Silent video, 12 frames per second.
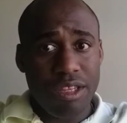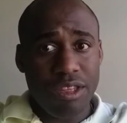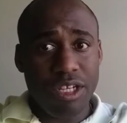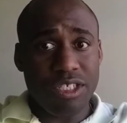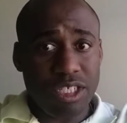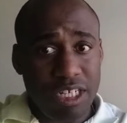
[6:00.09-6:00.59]

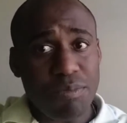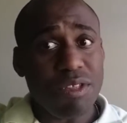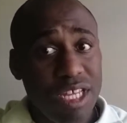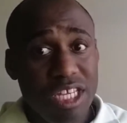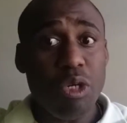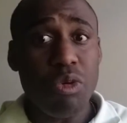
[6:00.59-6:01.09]
There's
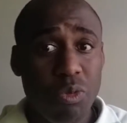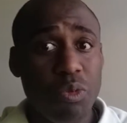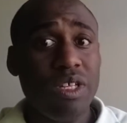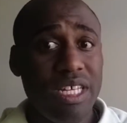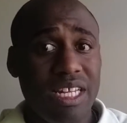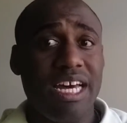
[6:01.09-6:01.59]
something that you would
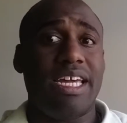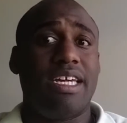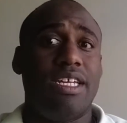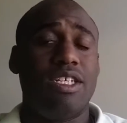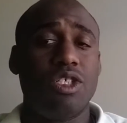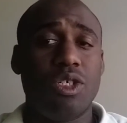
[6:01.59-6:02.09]
really like
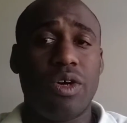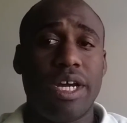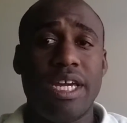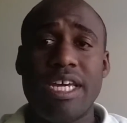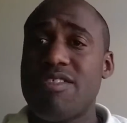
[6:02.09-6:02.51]
and enjoy.